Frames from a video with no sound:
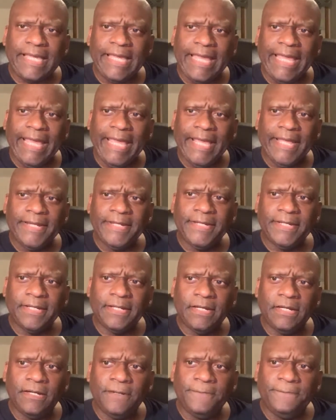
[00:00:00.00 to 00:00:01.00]
And
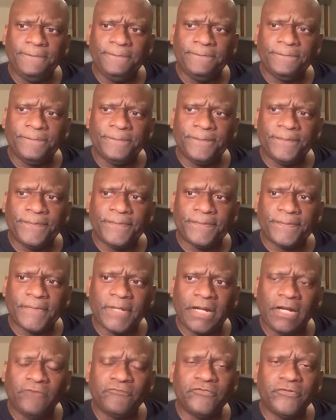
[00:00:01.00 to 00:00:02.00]
um,
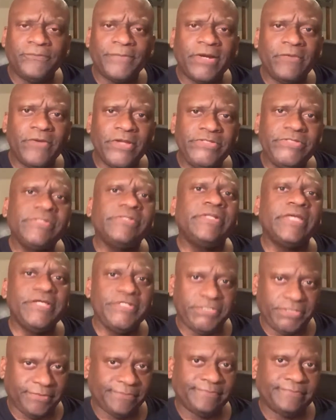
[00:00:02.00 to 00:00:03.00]
I offered my
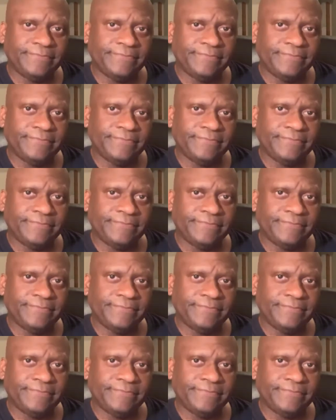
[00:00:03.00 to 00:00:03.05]
resignation